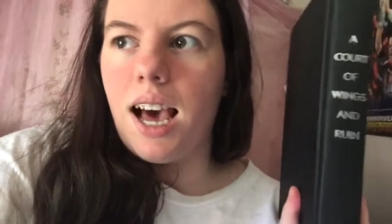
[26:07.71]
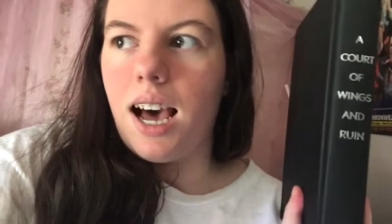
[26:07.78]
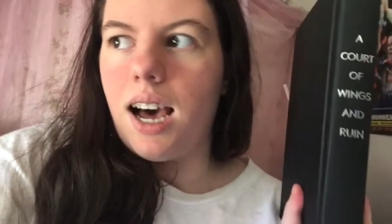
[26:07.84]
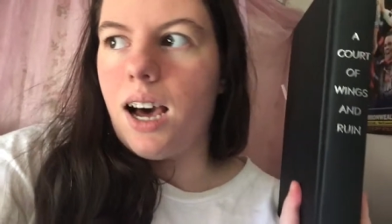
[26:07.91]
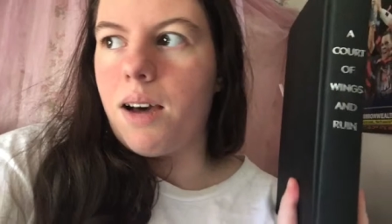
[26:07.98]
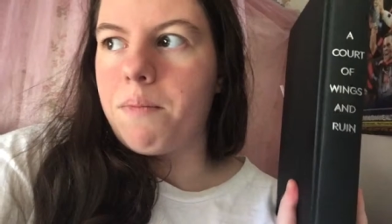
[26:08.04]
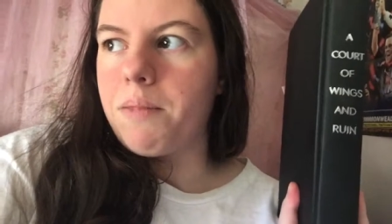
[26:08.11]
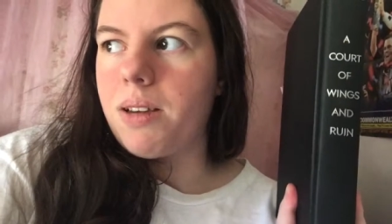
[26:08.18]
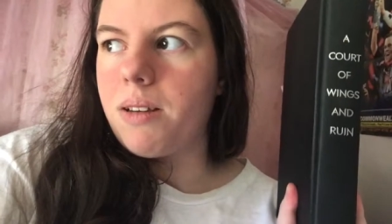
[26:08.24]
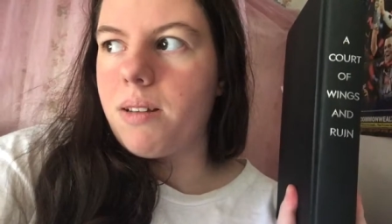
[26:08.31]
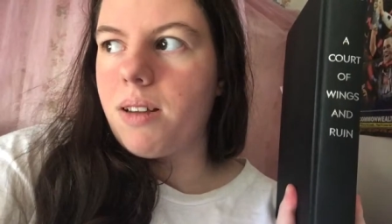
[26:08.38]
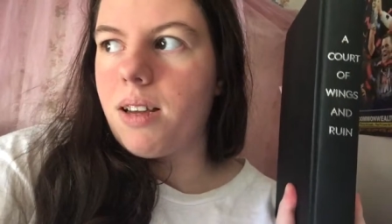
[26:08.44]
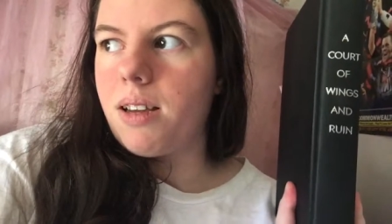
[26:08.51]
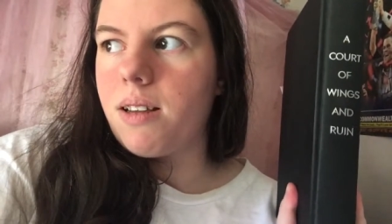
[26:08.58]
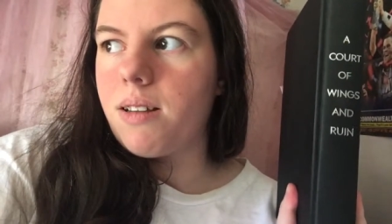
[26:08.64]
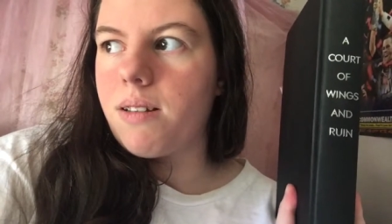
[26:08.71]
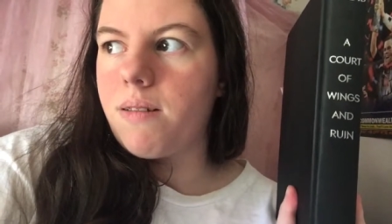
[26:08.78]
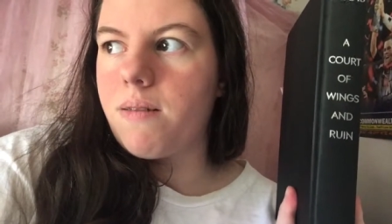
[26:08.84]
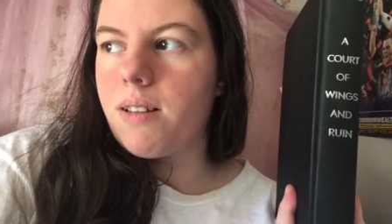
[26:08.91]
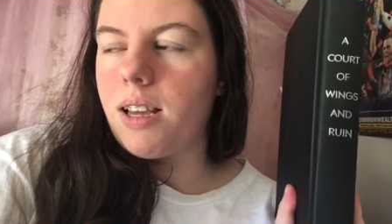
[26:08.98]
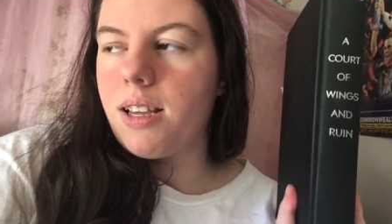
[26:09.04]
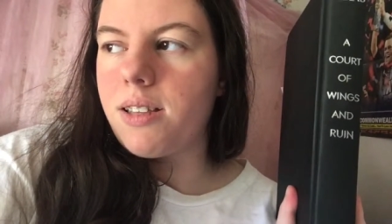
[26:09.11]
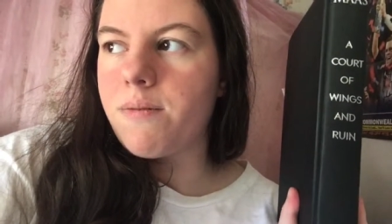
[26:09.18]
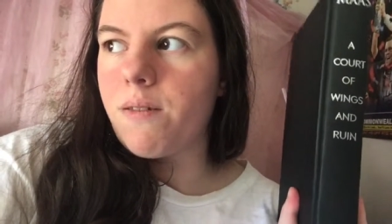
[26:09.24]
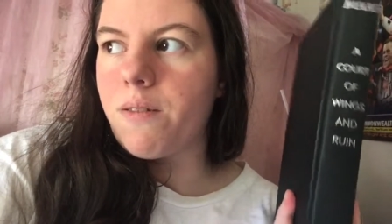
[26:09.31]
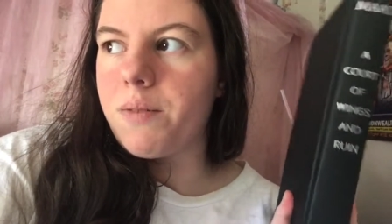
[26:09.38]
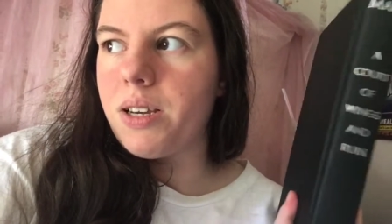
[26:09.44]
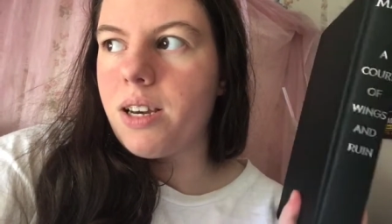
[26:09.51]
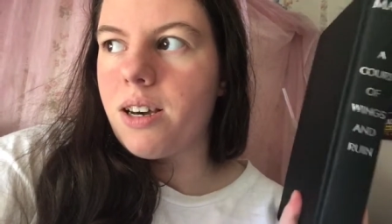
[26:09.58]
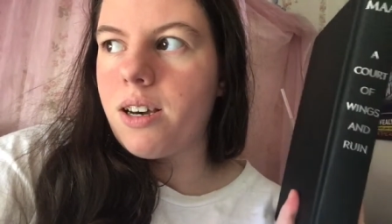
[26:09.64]
um, East
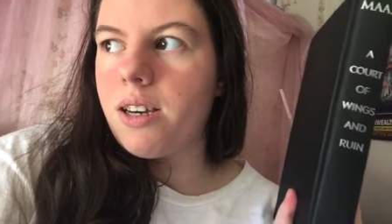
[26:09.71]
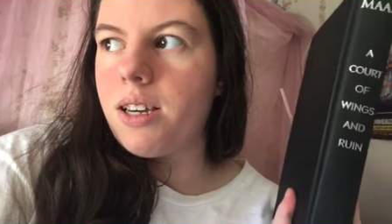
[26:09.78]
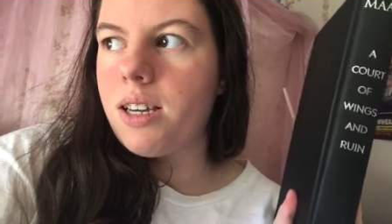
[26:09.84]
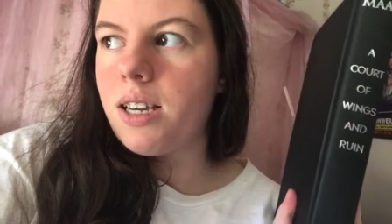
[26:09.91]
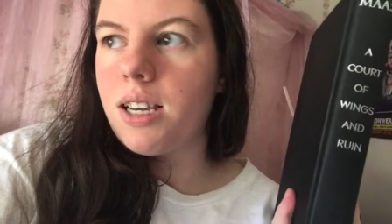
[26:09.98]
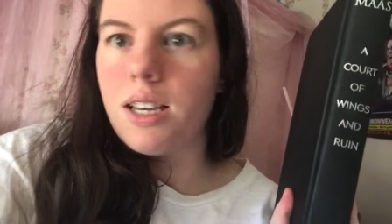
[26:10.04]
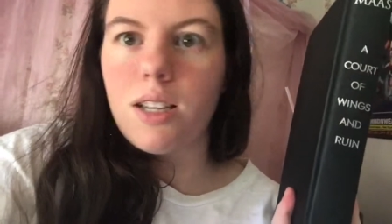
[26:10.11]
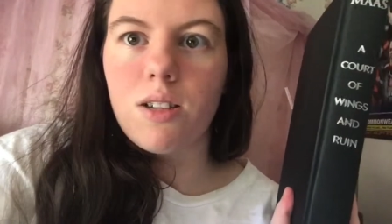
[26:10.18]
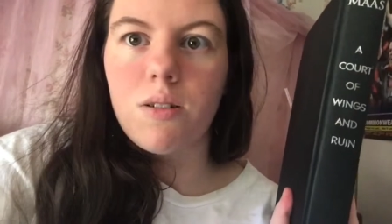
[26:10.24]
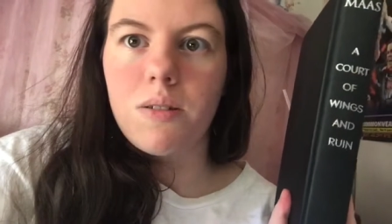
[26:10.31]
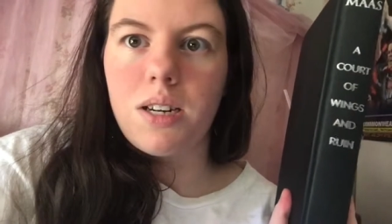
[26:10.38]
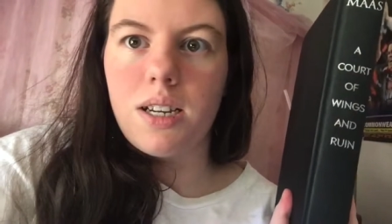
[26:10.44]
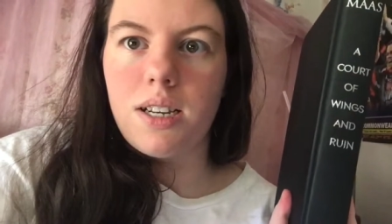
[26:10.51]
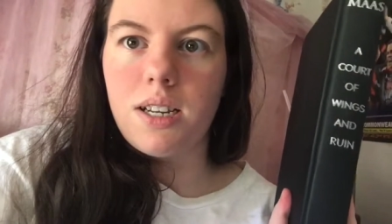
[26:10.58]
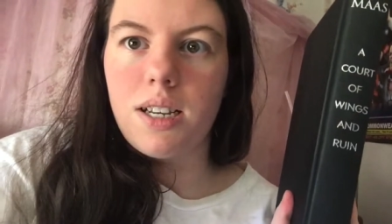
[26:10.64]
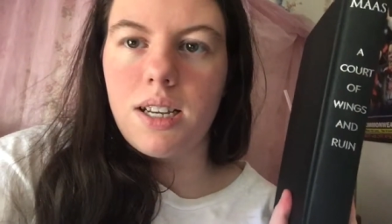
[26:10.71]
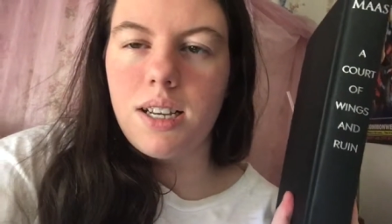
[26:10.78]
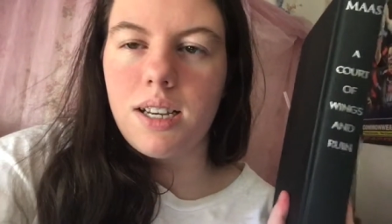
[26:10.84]
phobia included.